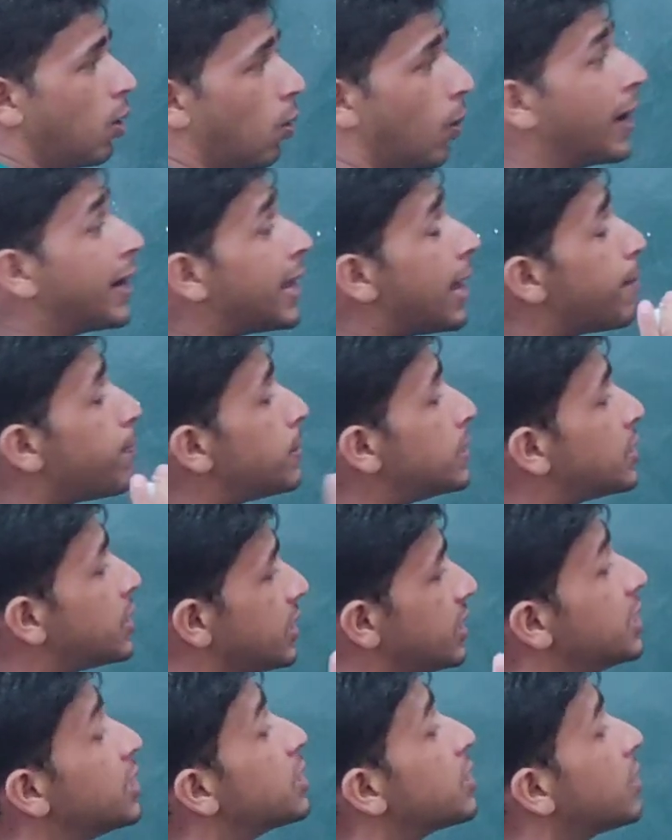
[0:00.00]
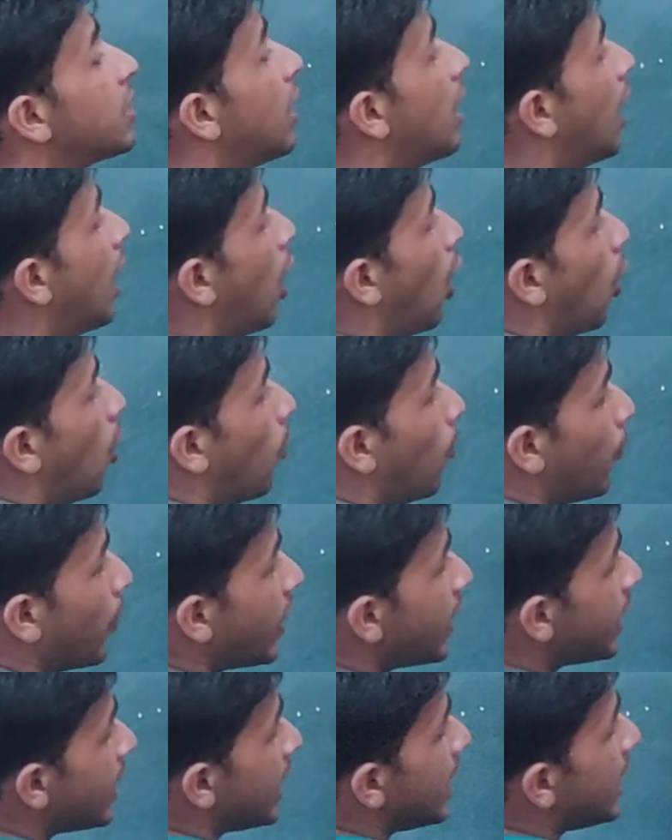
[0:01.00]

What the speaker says: What happens is, when